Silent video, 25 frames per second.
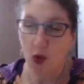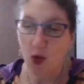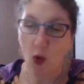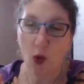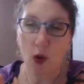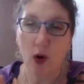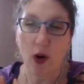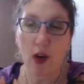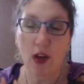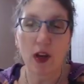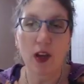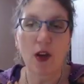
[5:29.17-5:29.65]

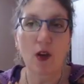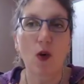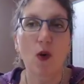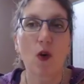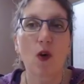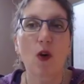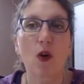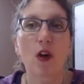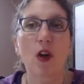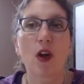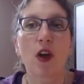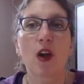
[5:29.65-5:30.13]
story
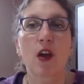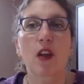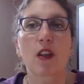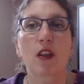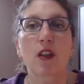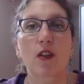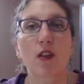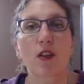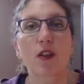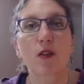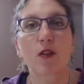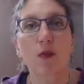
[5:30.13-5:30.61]
or
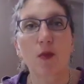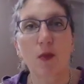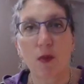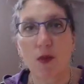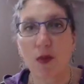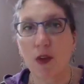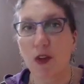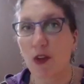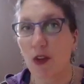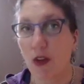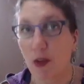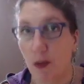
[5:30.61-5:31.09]
this
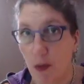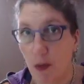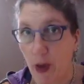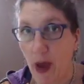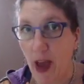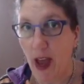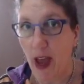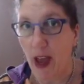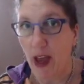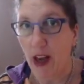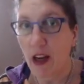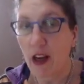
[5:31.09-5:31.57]
is
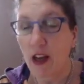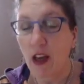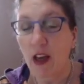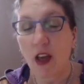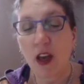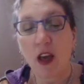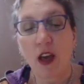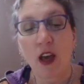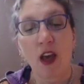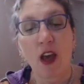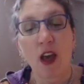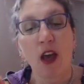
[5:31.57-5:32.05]
bad.
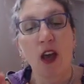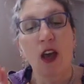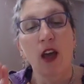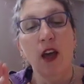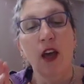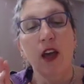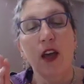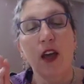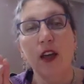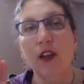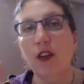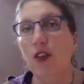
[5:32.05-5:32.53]

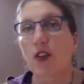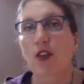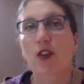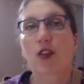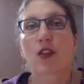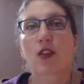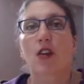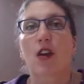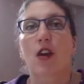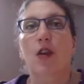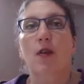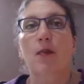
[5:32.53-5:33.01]
It's
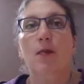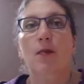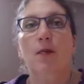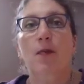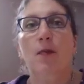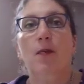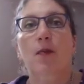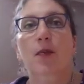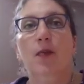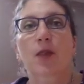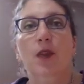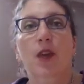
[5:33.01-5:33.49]
just there.
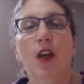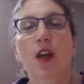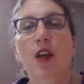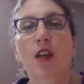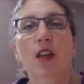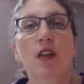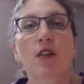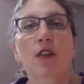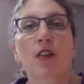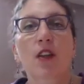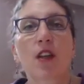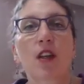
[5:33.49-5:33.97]

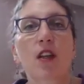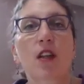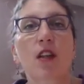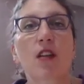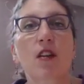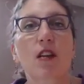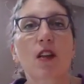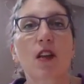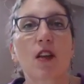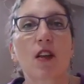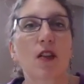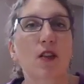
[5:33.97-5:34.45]
Negativity
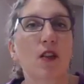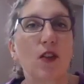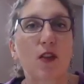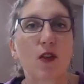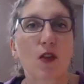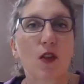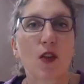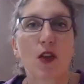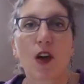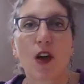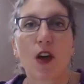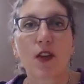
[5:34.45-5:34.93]
just is.
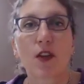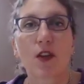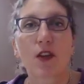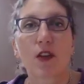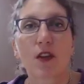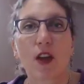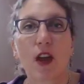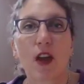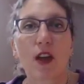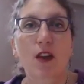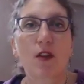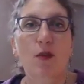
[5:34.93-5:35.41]
It's the
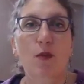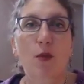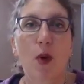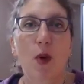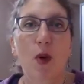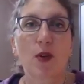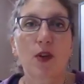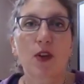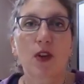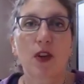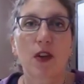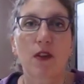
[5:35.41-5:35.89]
other side of
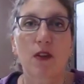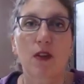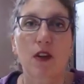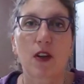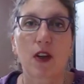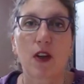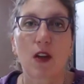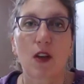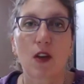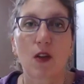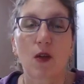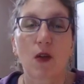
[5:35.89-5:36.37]

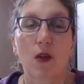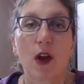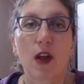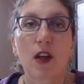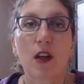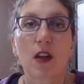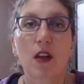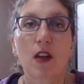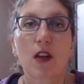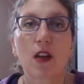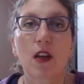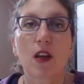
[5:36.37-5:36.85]
positivity,
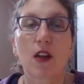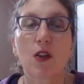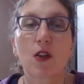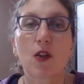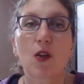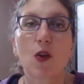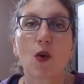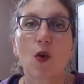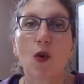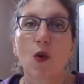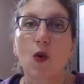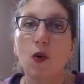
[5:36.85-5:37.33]
right?
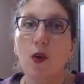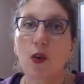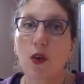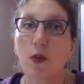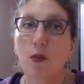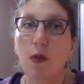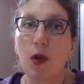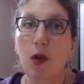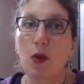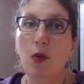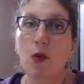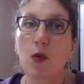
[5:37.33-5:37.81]
And so
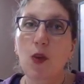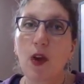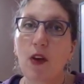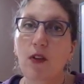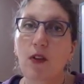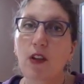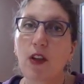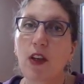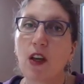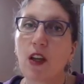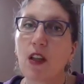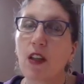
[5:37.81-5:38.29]
sometimes we
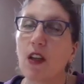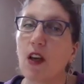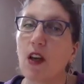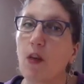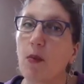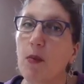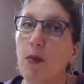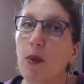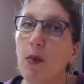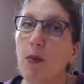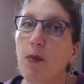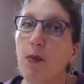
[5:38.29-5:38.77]
have to get
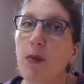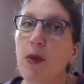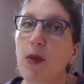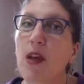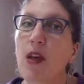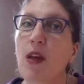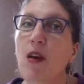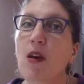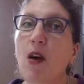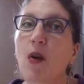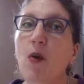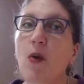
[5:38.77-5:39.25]
there, but
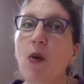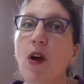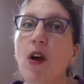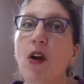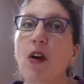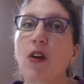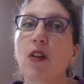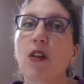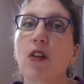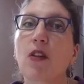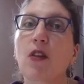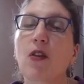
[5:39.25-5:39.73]
be
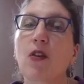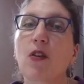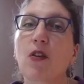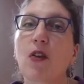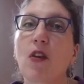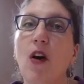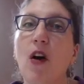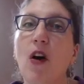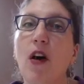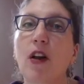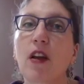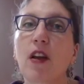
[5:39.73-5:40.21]
aware that
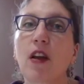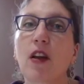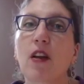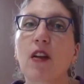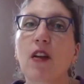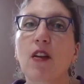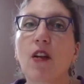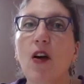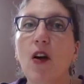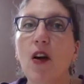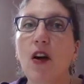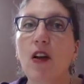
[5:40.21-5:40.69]
there's not